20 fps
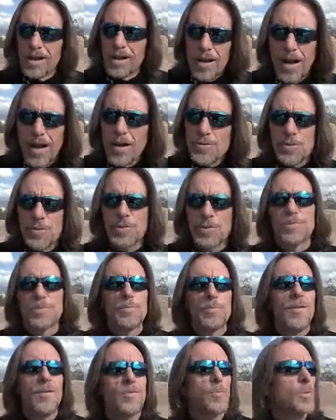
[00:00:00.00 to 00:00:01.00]
And I also
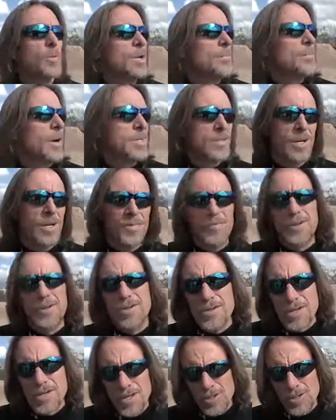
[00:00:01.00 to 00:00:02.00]
have to bring myself
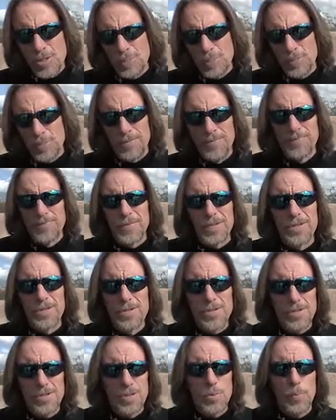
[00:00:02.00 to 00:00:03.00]
under discipline,
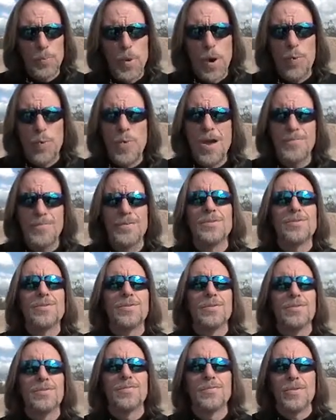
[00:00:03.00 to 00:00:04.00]
just as Paul
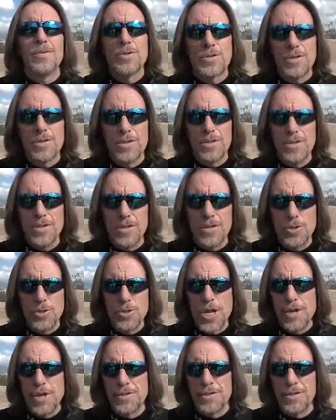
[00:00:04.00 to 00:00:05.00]
references in 1 Corinthians
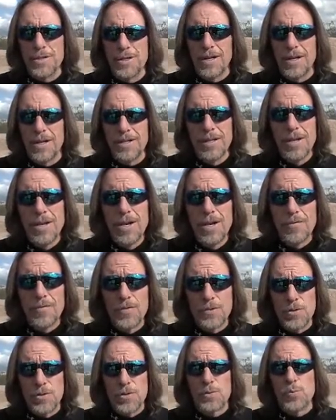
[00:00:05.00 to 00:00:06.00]
chapter 9,
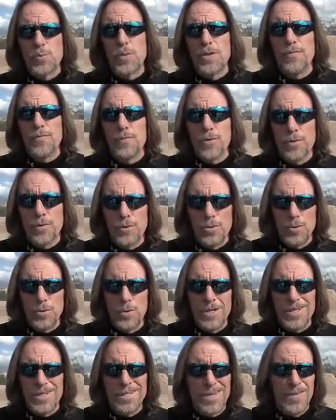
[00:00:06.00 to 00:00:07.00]
verses 24 through
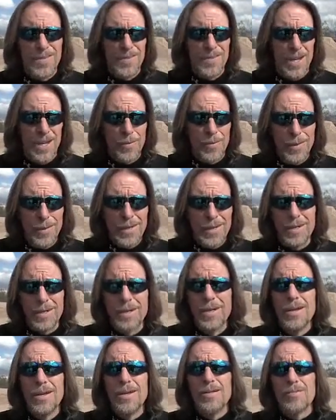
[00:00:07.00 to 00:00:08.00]
27, and I read
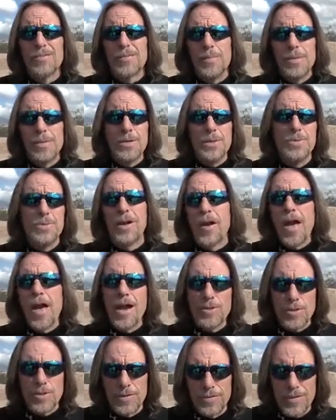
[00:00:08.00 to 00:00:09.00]
it from the New
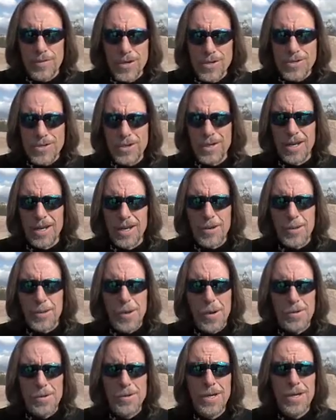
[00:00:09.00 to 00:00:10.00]
International Version, and I
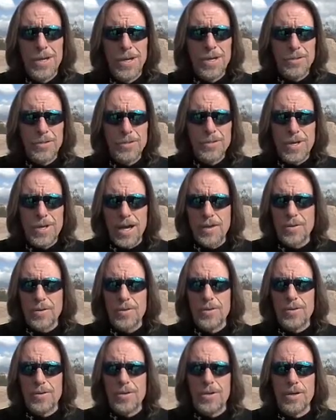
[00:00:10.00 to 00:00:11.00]
quote, "Do you not
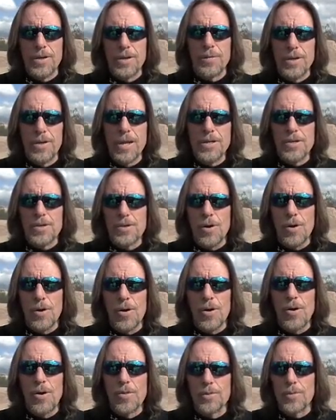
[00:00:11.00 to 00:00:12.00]
know that in a race
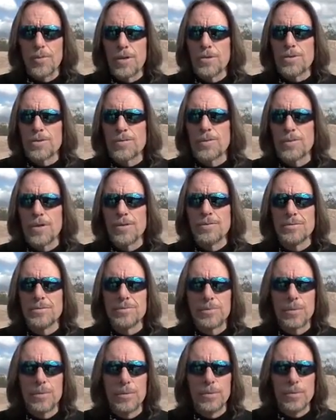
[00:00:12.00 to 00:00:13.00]
all the runners run,
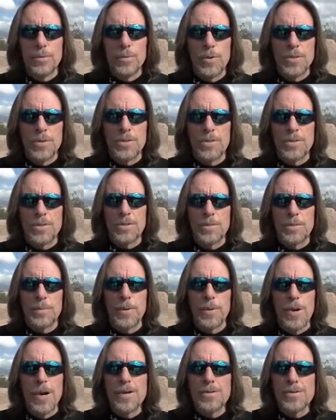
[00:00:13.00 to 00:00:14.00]
but only one gets the
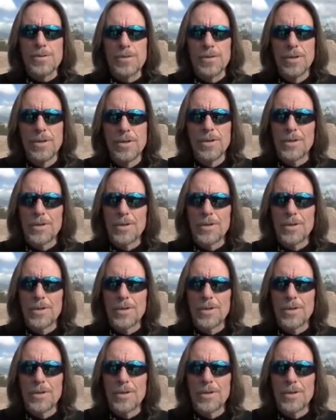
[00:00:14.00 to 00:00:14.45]
prize?